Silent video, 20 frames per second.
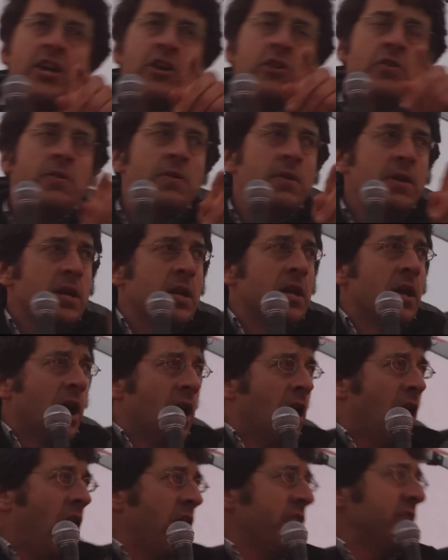you
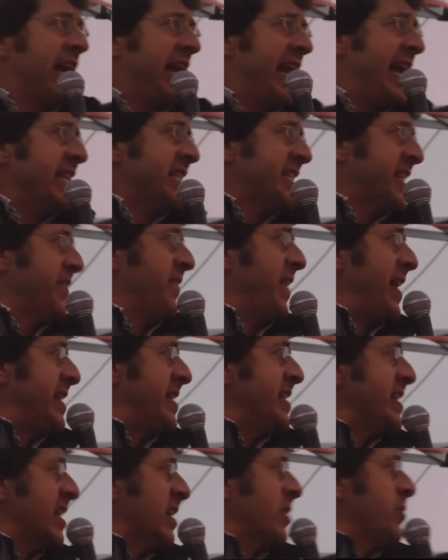on that
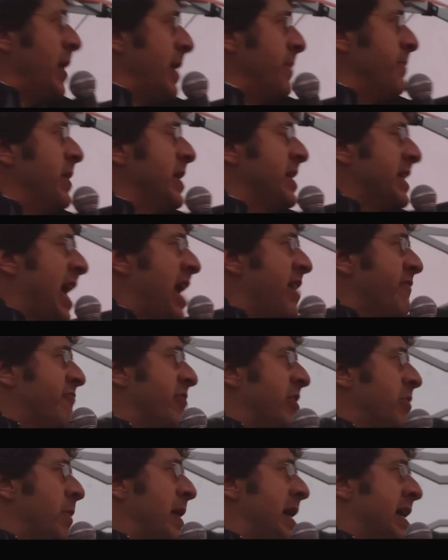excavating equipment
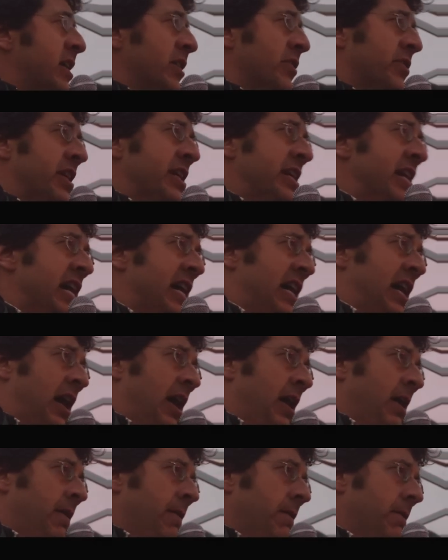every week of the year.